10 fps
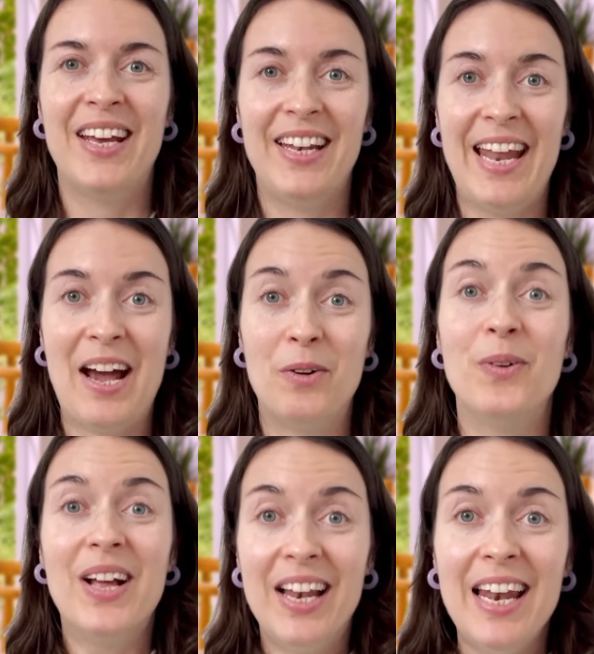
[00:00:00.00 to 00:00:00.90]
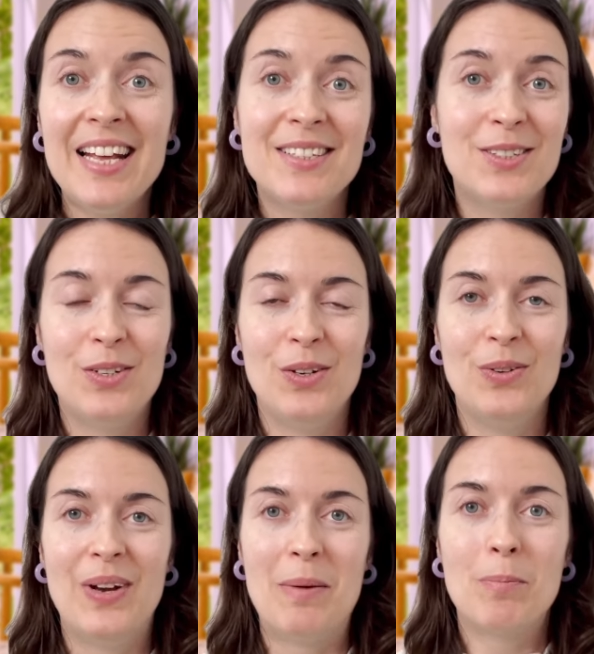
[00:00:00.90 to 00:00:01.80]
Now, let's
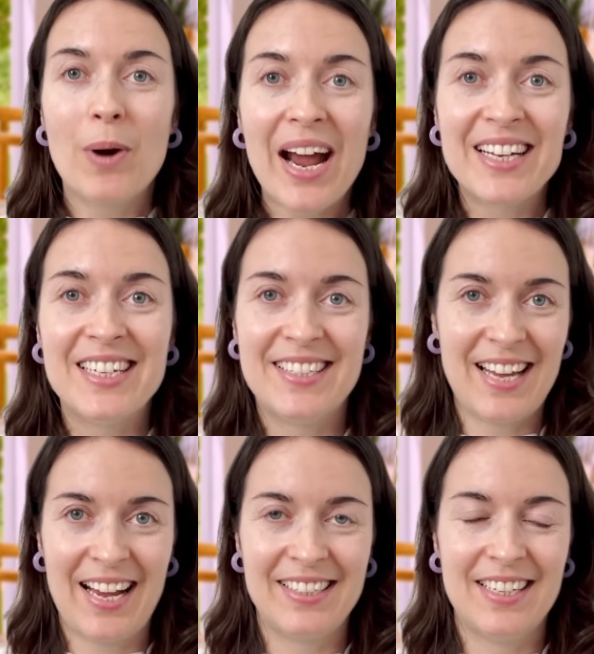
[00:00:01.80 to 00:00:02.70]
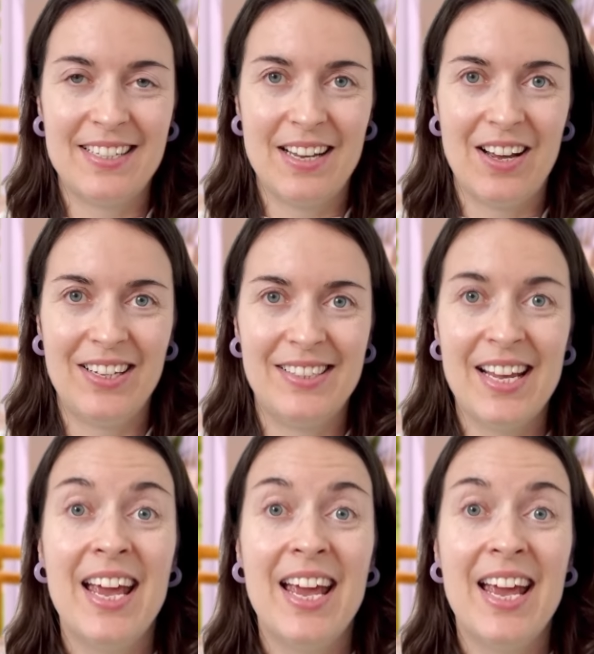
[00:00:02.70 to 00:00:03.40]
do a practice exercise.